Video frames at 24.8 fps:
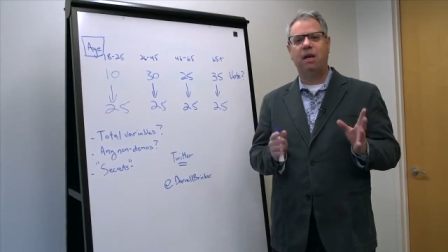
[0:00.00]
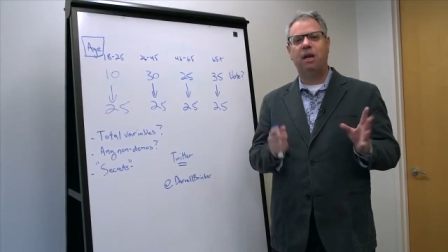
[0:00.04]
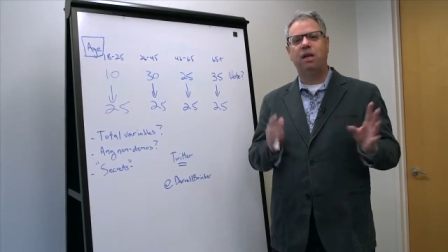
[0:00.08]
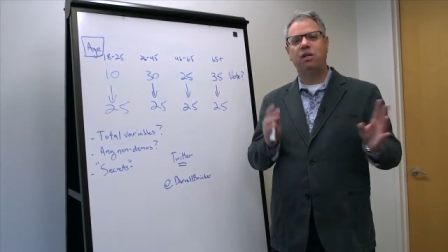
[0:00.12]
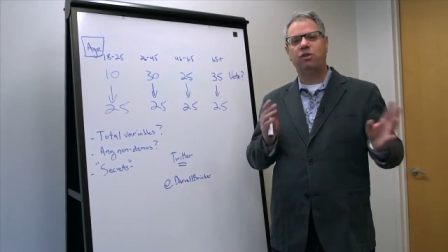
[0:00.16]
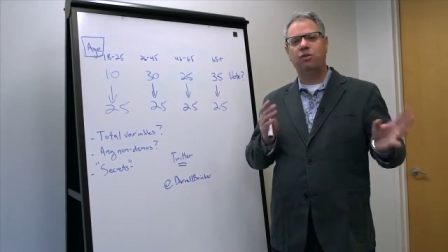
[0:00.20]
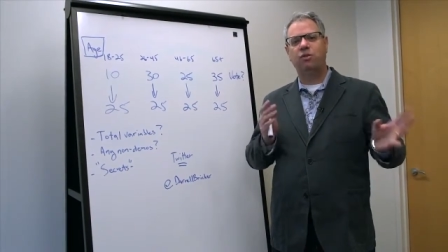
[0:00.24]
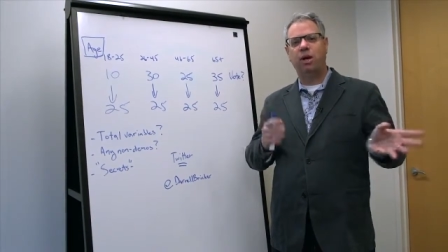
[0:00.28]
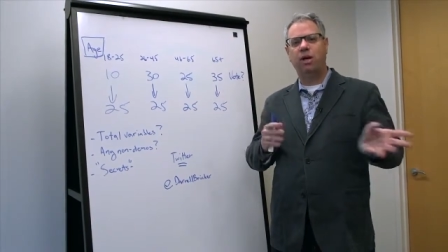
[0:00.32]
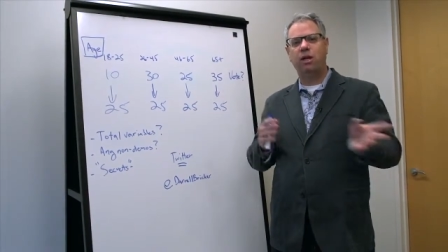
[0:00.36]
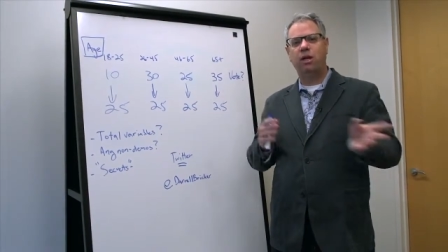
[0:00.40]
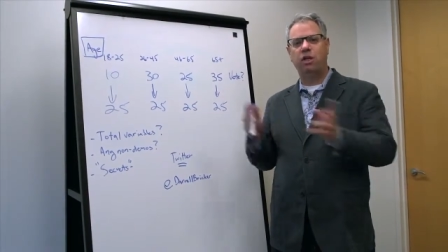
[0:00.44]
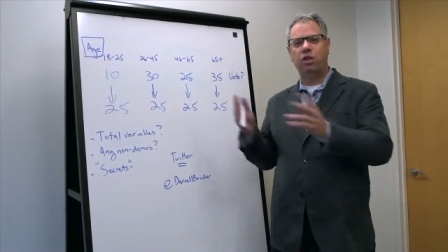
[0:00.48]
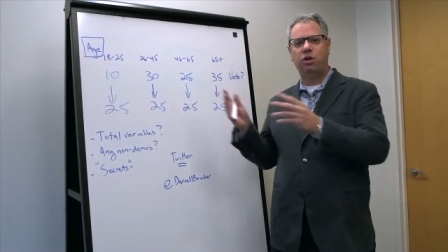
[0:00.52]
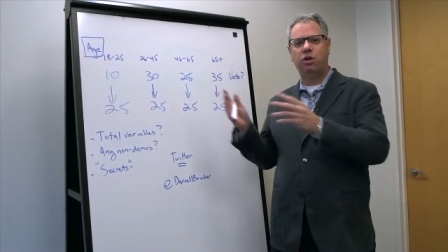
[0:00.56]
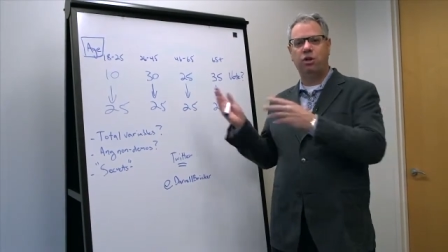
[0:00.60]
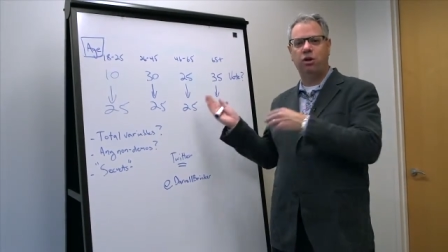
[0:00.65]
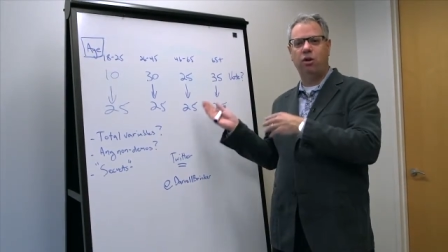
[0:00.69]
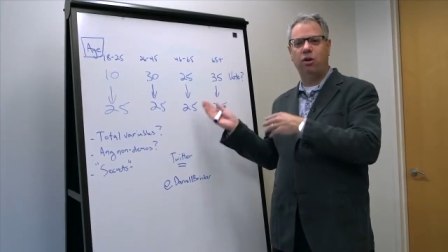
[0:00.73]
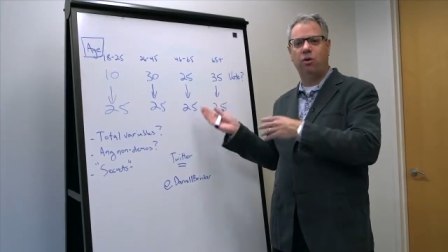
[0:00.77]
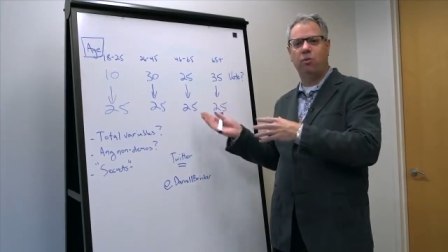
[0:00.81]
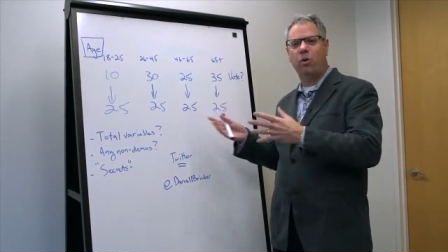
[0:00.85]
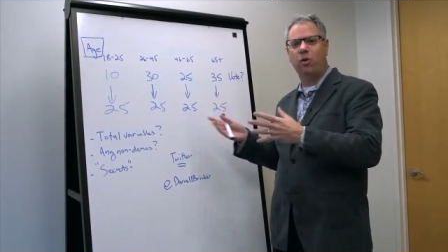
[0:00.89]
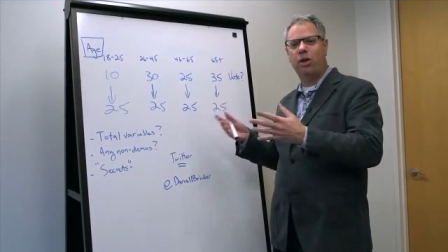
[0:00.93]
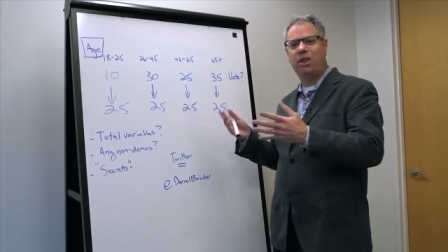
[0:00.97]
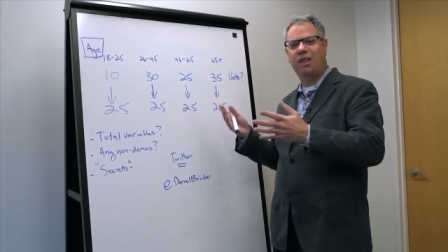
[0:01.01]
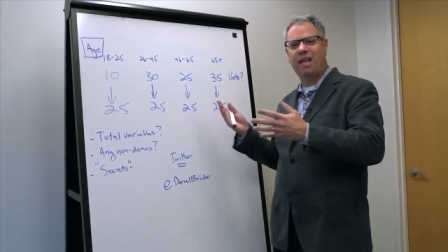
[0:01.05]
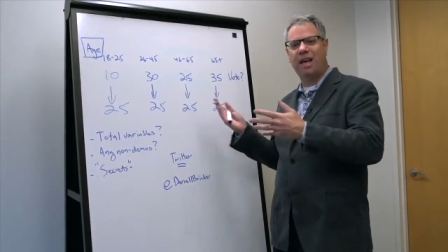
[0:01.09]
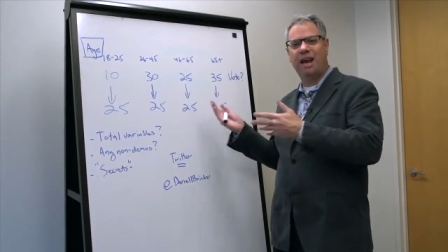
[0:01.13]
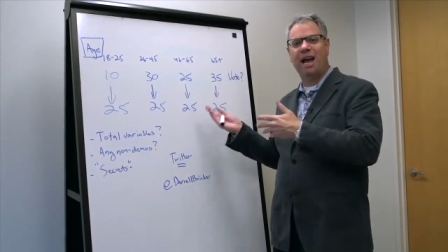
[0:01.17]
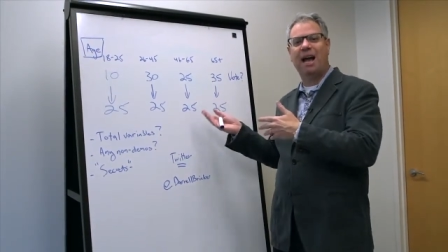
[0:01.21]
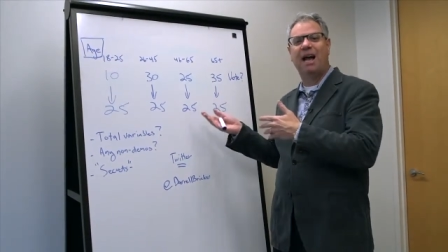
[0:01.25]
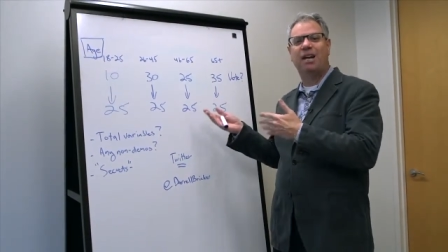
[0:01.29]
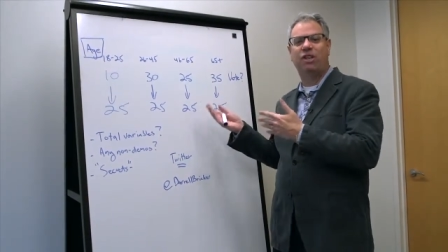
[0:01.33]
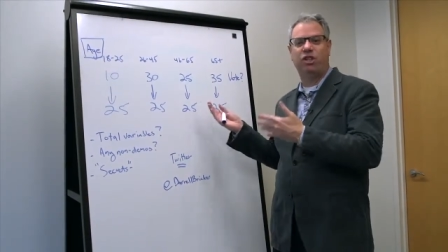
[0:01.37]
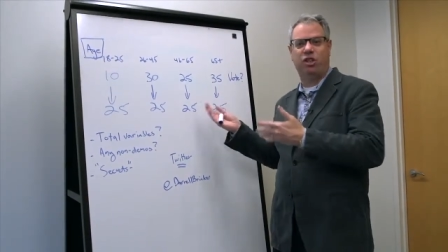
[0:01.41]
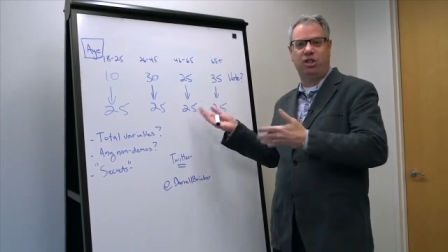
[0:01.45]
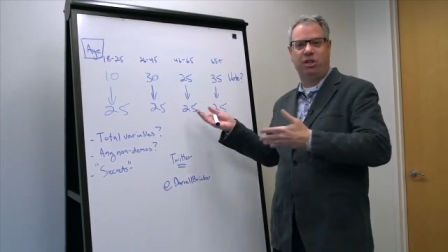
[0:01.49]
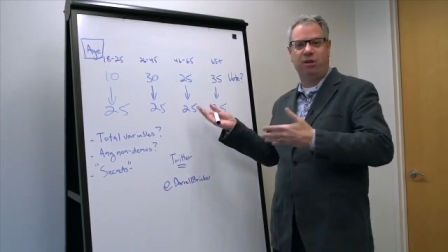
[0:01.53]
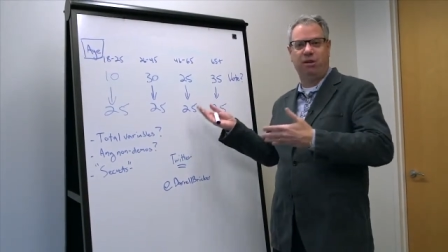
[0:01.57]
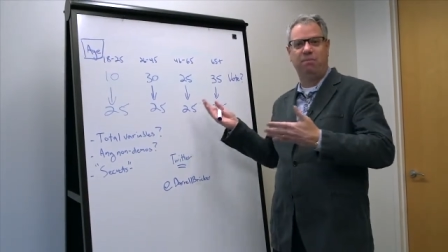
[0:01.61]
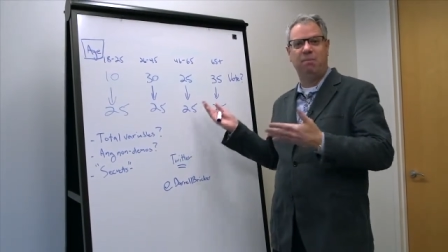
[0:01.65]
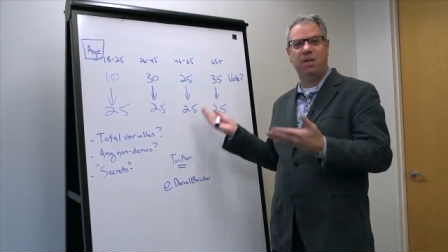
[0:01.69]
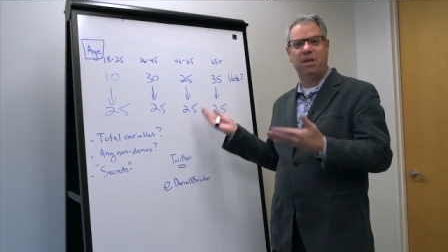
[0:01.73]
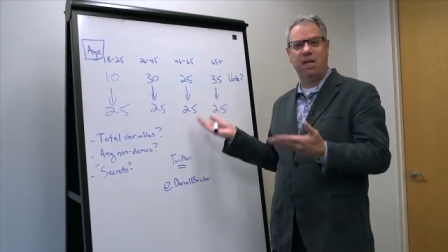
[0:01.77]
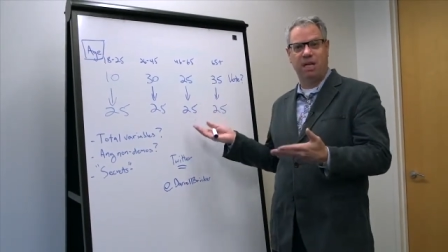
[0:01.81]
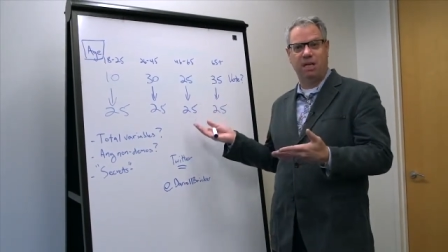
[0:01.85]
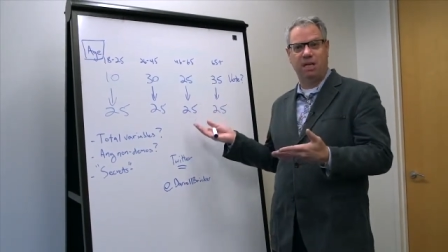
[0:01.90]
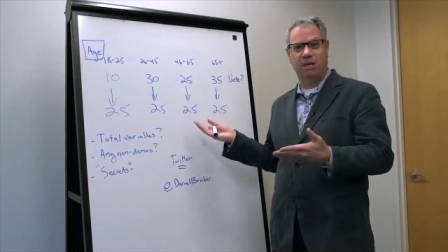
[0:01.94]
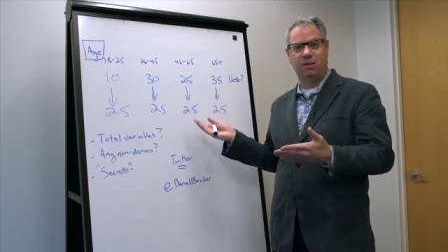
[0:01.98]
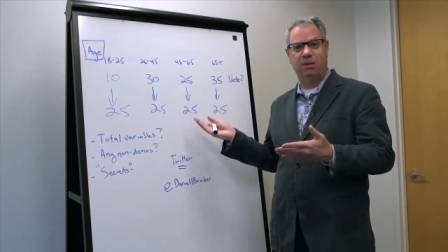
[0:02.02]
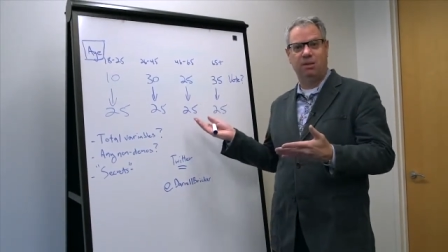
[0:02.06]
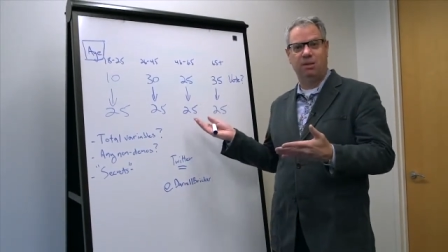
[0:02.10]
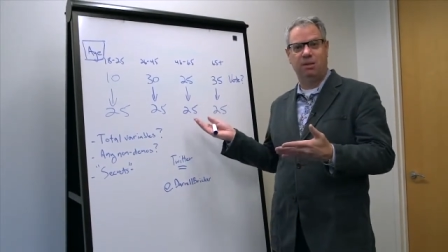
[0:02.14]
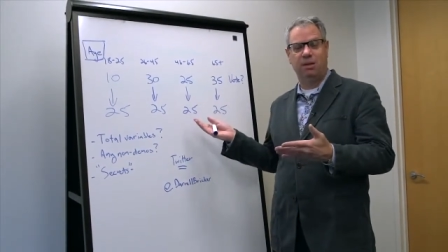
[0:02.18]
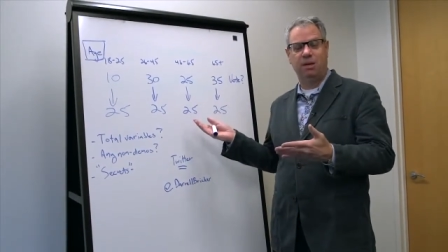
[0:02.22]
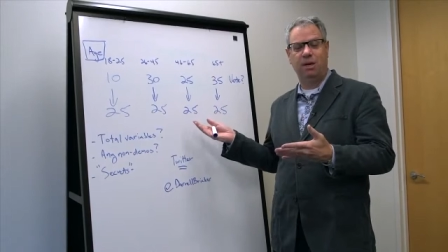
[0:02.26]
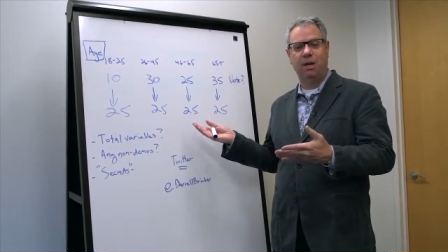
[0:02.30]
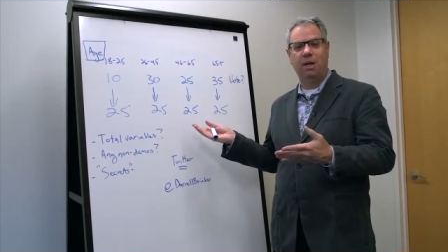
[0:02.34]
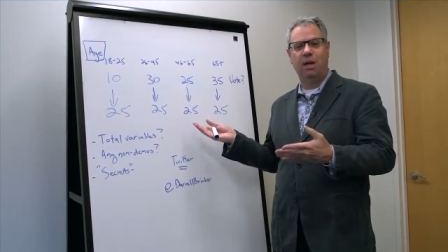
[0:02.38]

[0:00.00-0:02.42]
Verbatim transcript: So I'm going to show you what that actually means